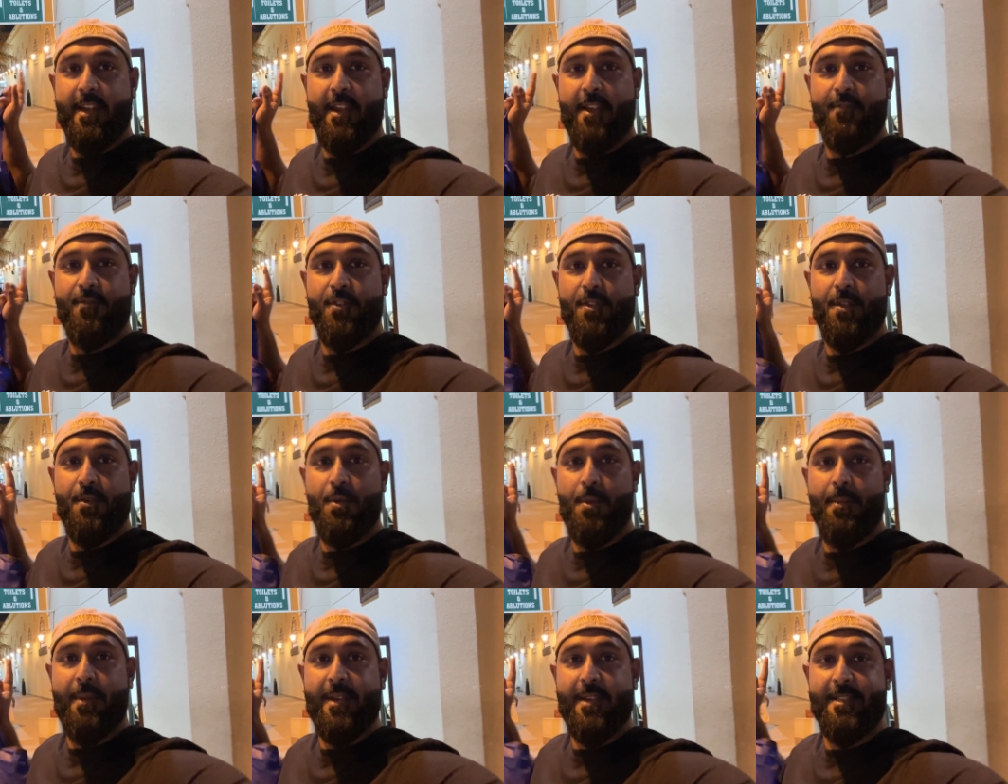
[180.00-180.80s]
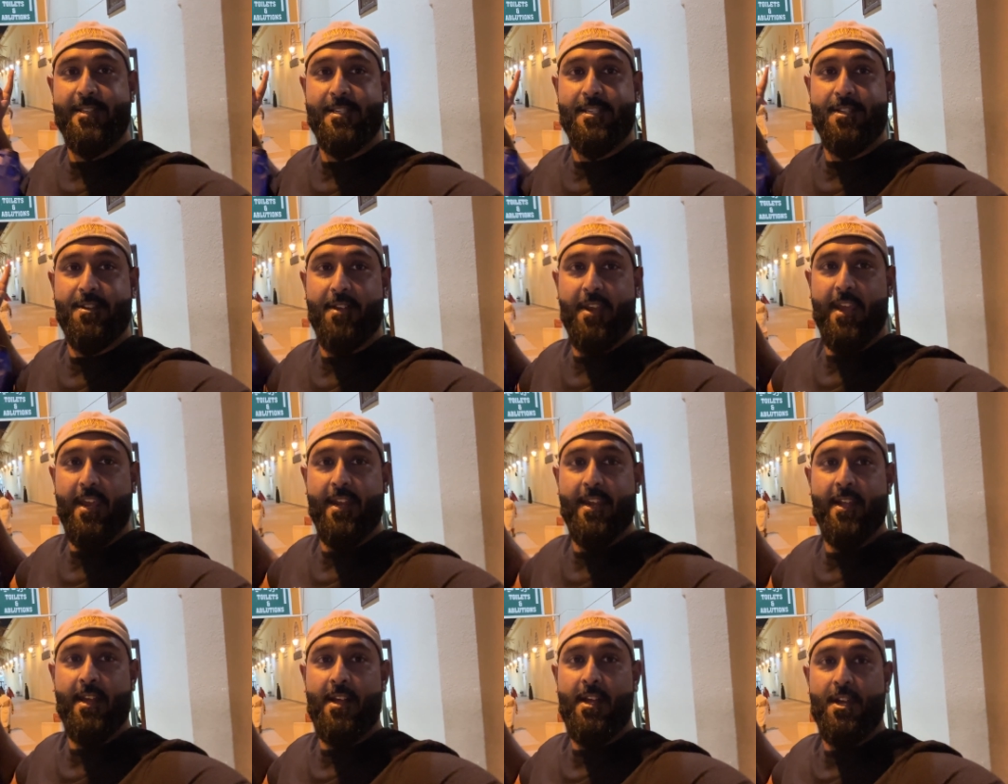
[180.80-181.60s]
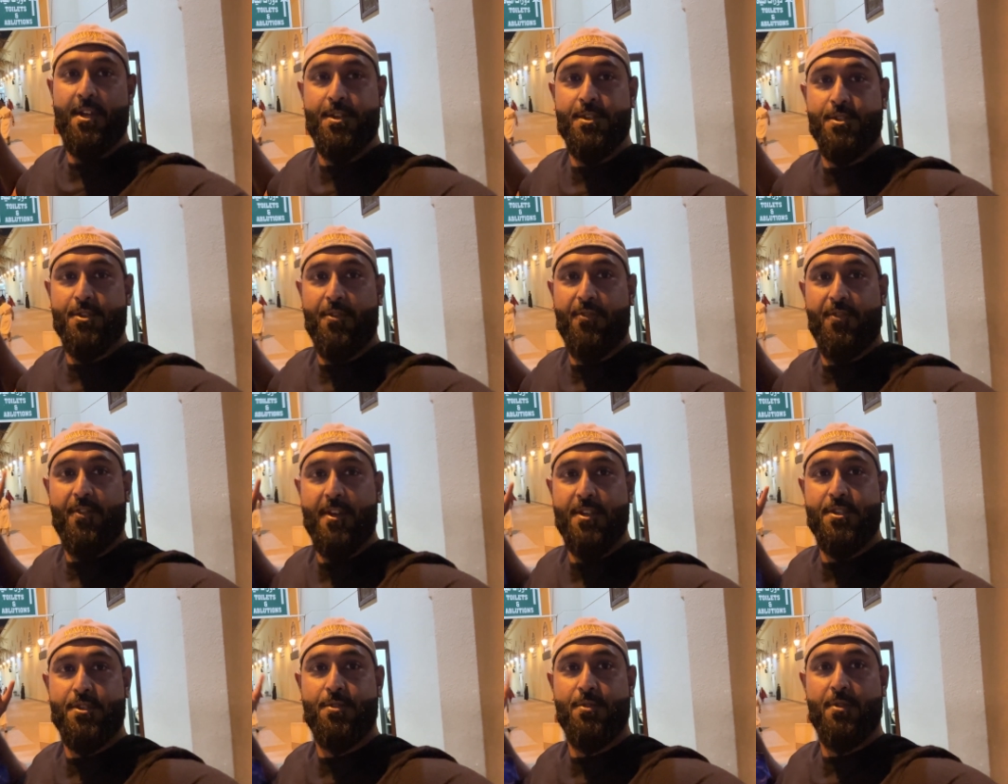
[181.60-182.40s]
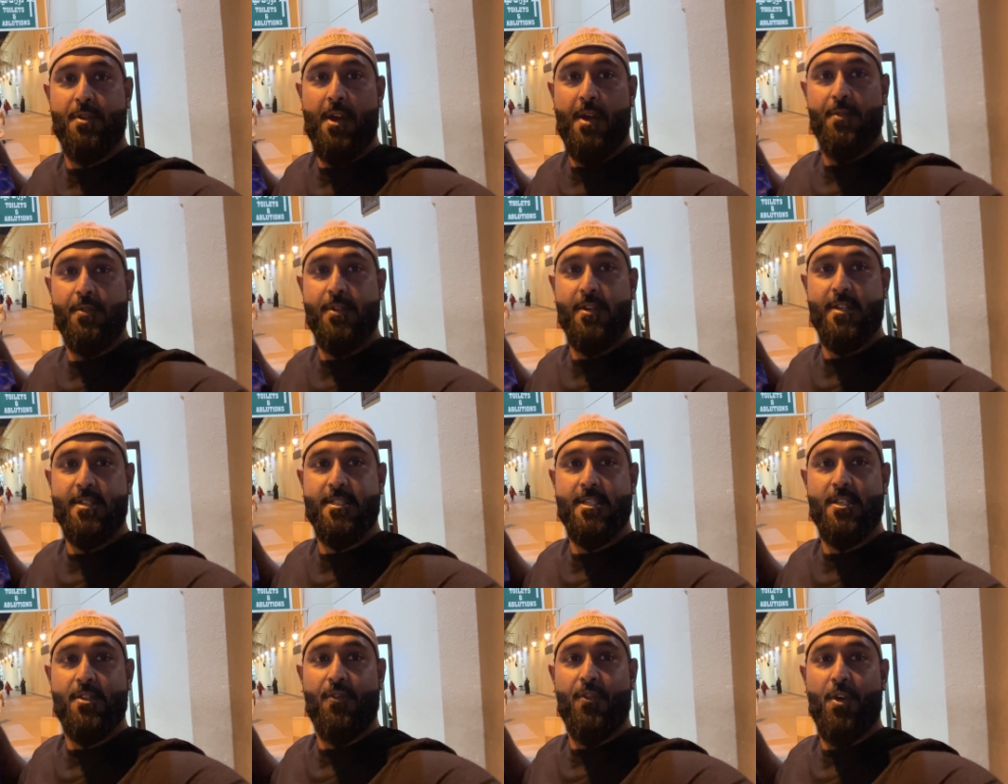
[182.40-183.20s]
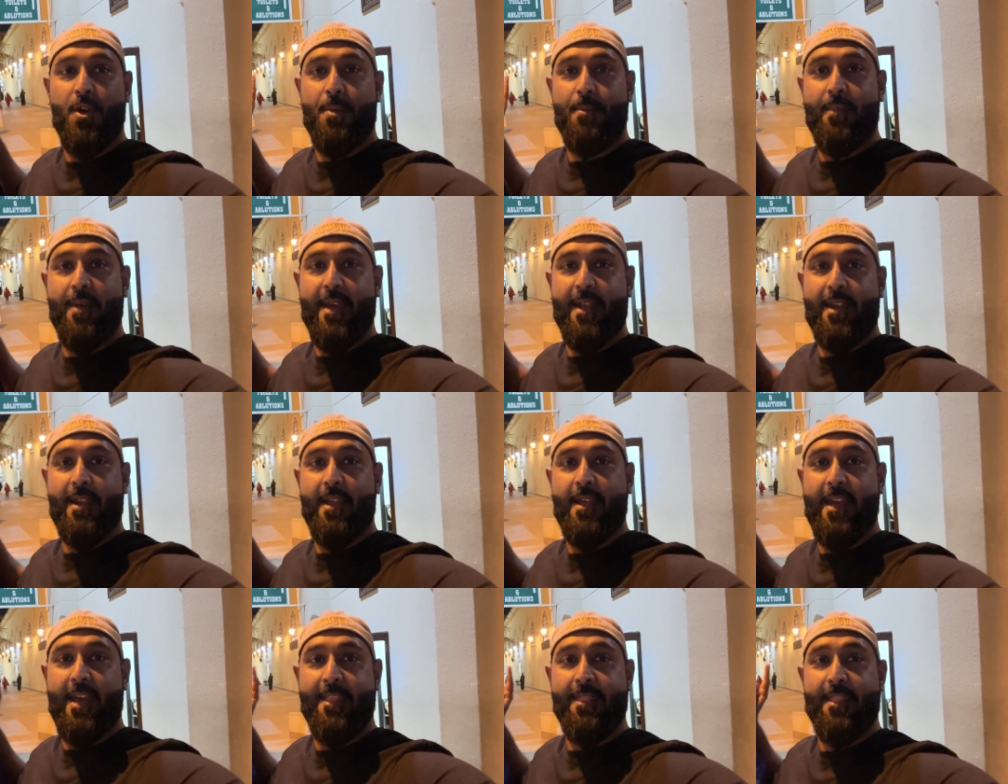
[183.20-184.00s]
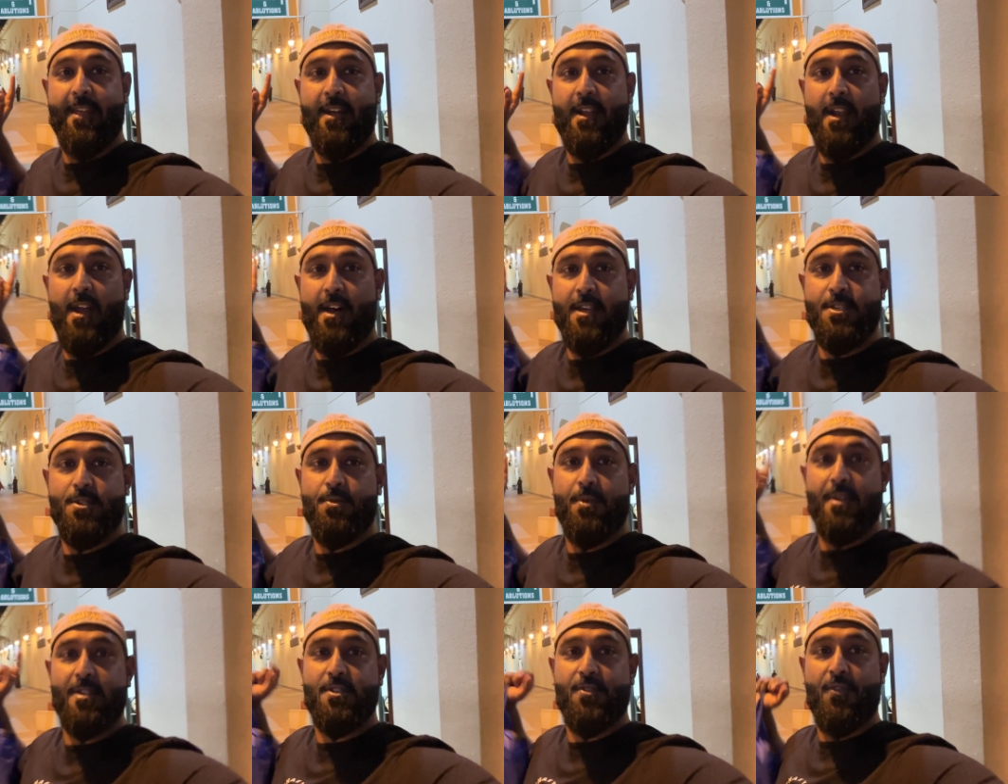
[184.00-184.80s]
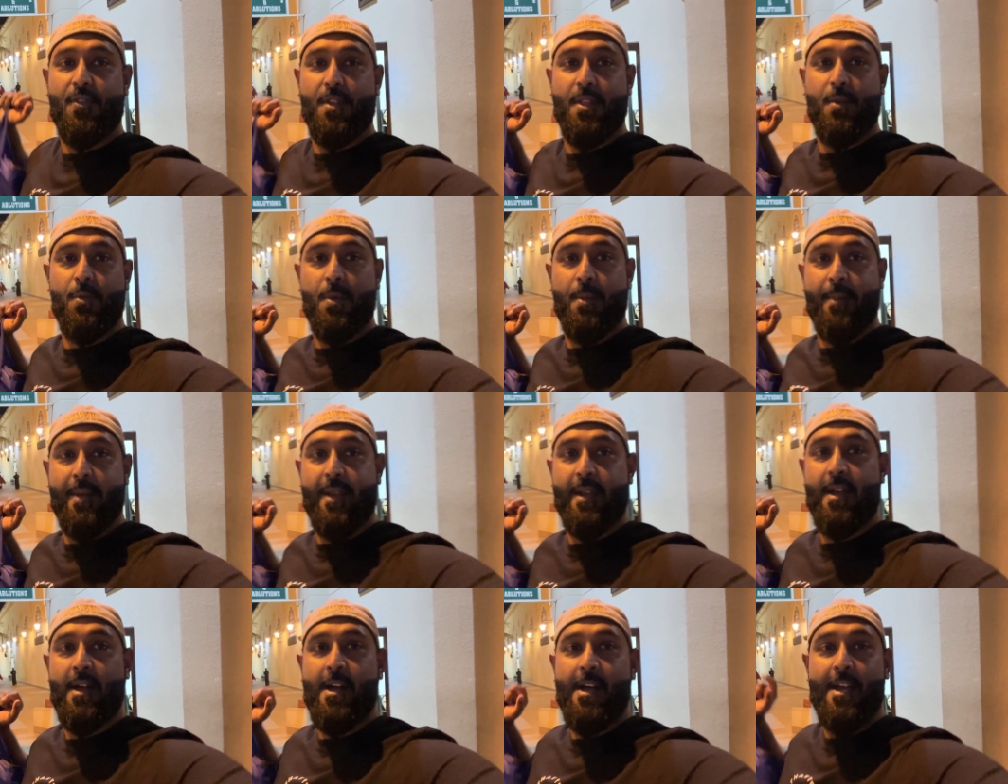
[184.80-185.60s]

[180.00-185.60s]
and for the women it's straight. So first 2 counters is for men and the last one is for the women.